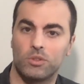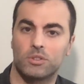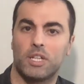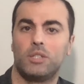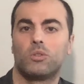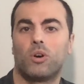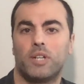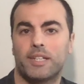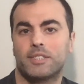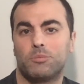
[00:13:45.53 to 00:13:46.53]
then you
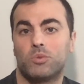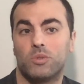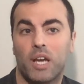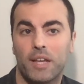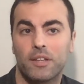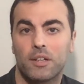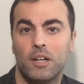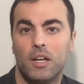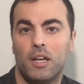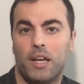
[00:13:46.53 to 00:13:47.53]
connect them together,
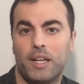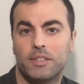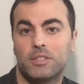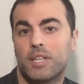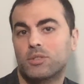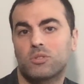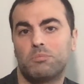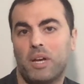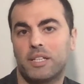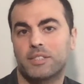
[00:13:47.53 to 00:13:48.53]
and it doesn't
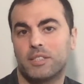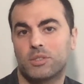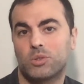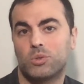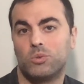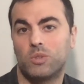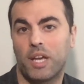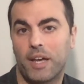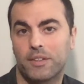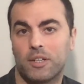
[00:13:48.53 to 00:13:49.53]
make sense
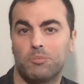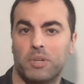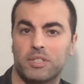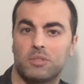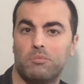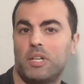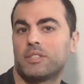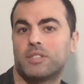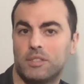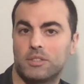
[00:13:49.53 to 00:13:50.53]
together, but it makes
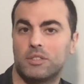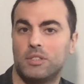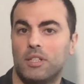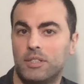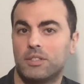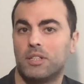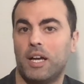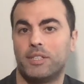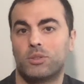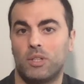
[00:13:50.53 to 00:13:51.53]
sense in little
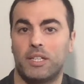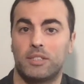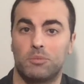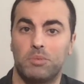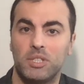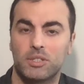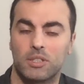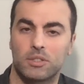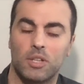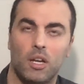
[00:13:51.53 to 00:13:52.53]
isolated
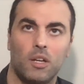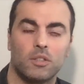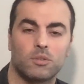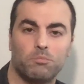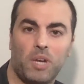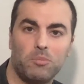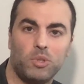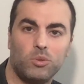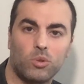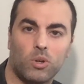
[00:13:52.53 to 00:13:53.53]
pieces. So maybe
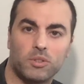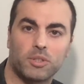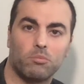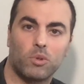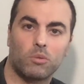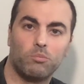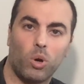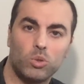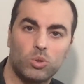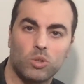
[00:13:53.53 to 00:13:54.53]
you call them
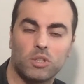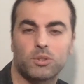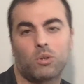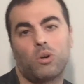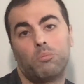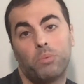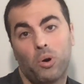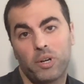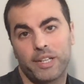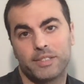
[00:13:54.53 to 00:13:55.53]
modules or
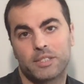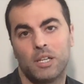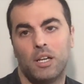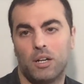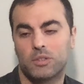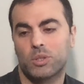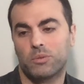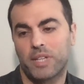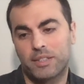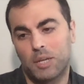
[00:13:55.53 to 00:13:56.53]
components. So
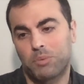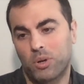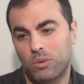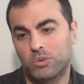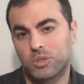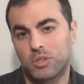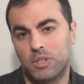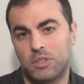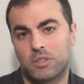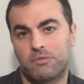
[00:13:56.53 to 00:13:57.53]
that approach
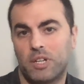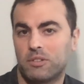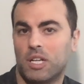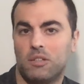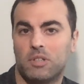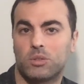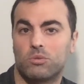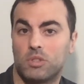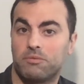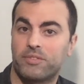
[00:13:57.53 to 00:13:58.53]
is very relevant to
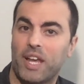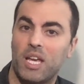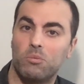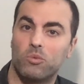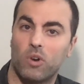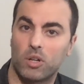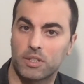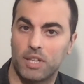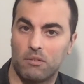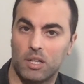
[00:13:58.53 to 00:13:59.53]
the framework
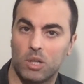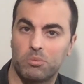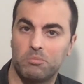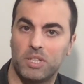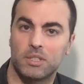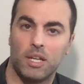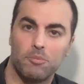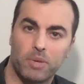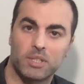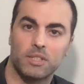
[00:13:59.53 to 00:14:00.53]
development.
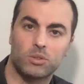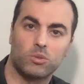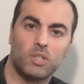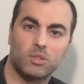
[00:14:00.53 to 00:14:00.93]
But as soon as